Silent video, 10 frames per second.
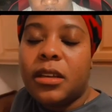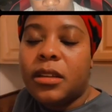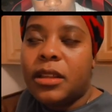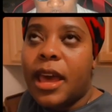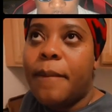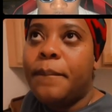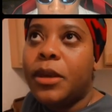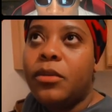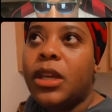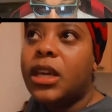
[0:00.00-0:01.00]
that
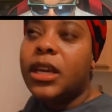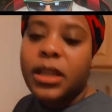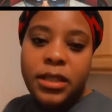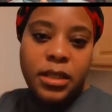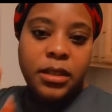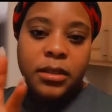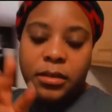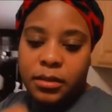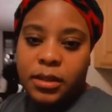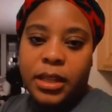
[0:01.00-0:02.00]
beauty is
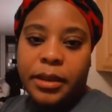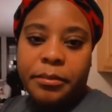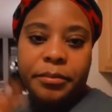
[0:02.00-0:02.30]
slim.